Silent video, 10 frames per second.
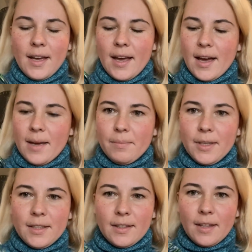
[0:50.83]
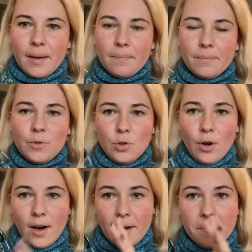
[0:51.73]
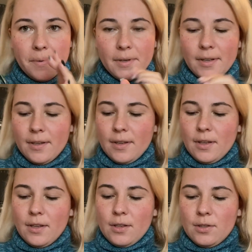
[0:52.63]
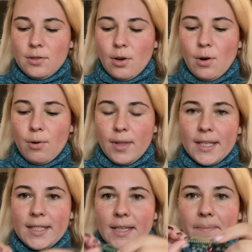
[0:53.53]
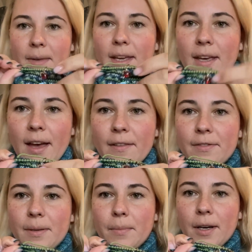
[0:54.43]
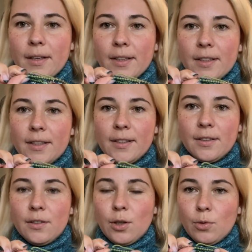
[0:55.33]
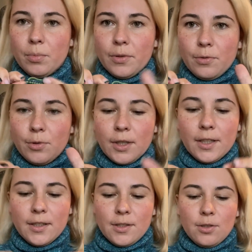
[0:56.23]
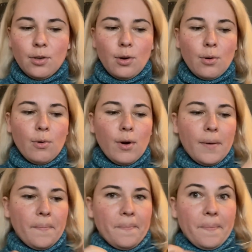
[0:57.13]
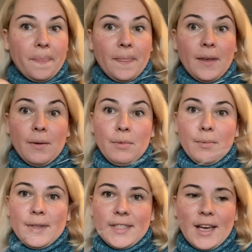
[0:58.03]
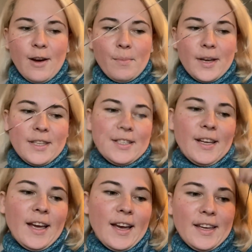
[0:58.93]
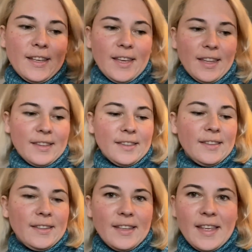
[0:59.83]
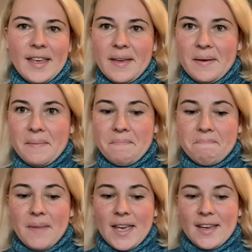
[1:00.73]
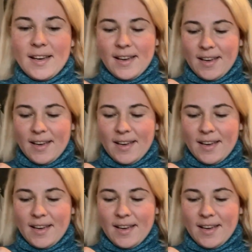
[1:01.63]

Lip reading: I'm knitting them toe up. So let's see. I have the marker row before, so we will see how much I can make